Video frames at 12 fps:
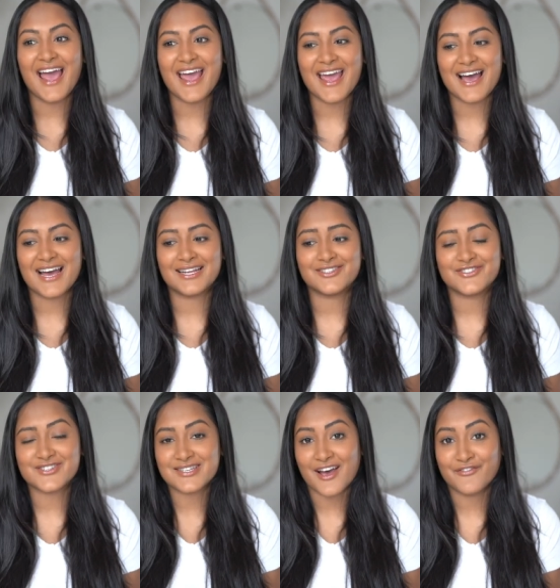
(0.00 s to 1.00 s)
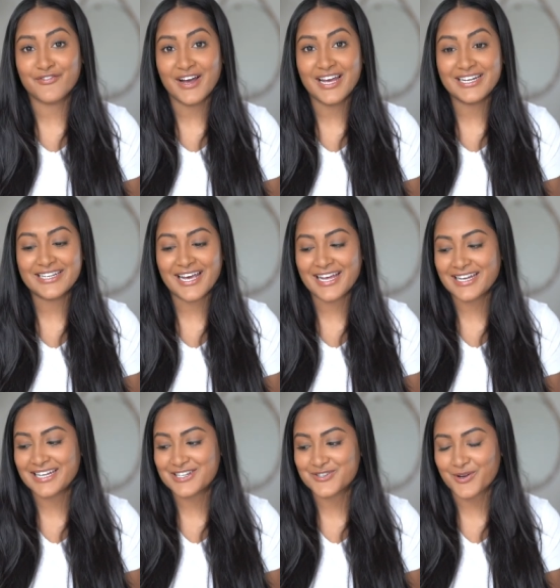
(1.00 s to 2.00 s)
and just have fun
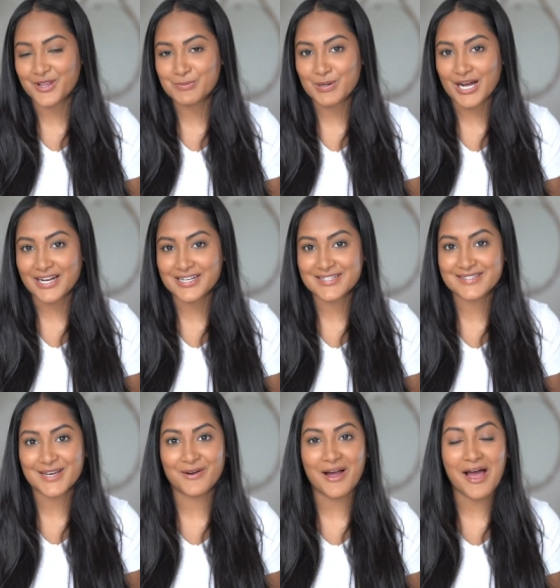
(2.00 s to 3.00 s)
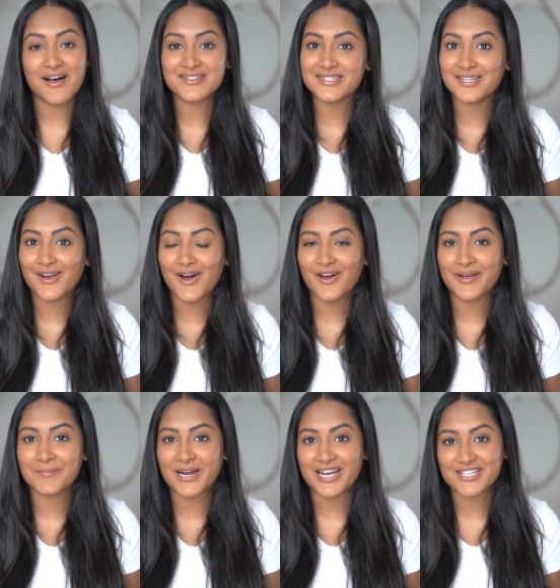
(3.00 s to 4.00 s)
and enjoy their products. So I'll see y'all
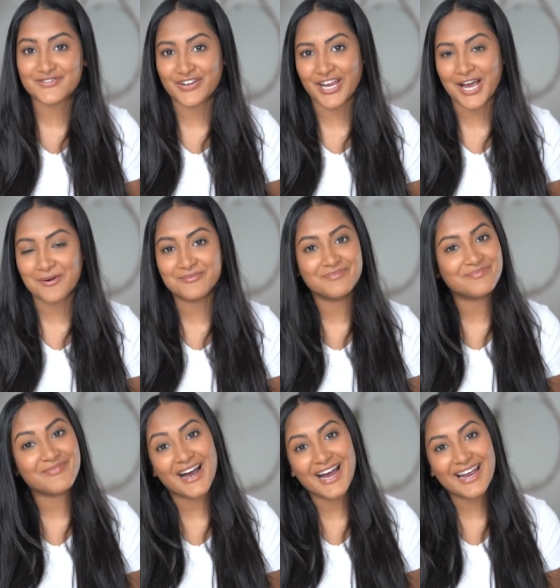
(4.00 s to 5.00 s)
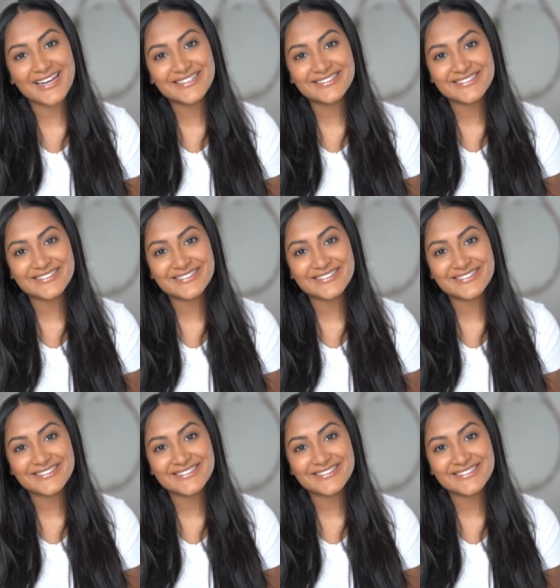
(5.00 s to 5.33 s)
in my next video. Bye!